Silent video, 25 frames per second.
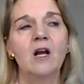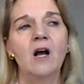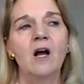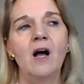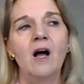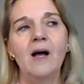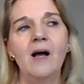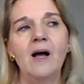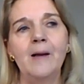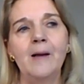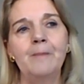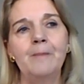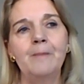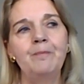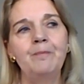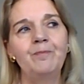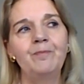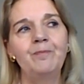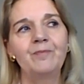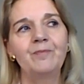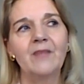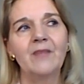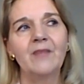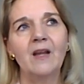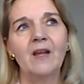
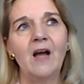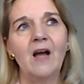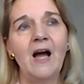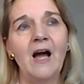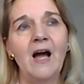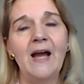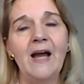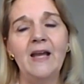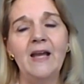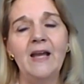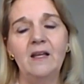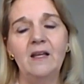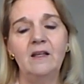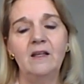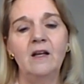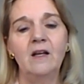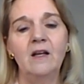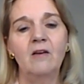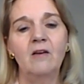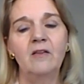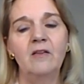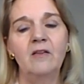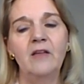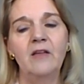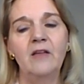And
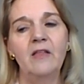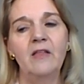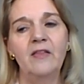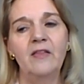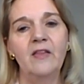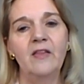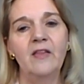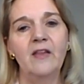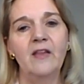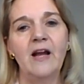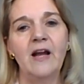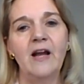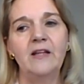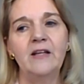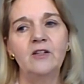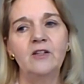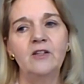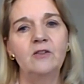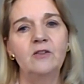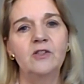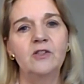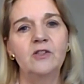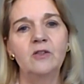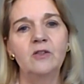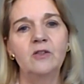the other thing that I
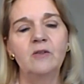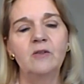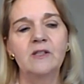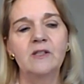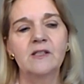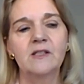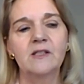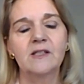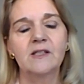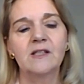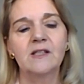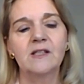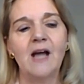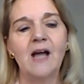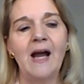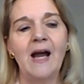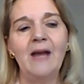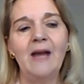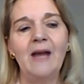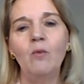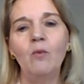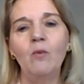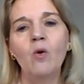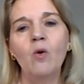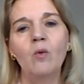do too is
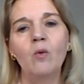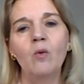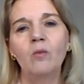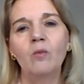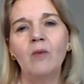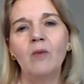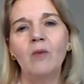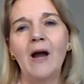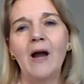I will